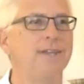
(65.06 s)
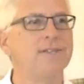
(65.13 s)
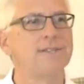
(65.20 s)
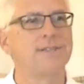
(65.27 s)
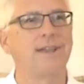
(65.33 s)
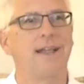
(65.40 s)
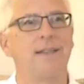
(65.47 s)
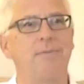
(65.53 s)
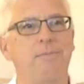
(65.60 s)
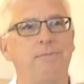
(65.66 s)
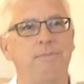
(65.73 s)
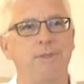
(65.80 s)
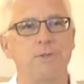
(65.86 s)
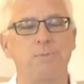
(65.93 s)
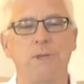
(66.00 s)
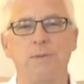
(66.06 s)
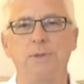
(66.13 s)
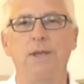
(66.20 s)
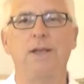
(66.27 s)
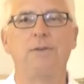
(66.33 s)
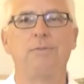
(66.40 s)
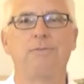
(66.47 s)
is, I, uh, this may
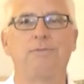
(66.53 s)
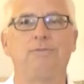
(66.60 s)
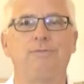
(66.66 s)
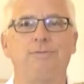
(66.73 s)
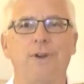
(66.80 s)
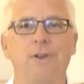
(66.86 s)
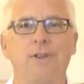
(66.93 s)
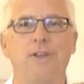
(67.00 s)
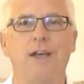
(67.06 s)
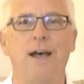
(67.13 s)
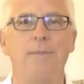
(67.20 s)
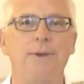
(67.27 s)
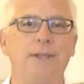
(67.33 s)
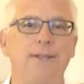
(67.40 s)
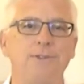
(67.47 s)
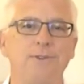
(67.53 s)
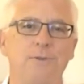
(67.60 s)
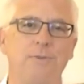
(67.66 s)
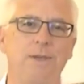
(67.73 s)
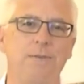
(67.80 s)
be a fairly common answer,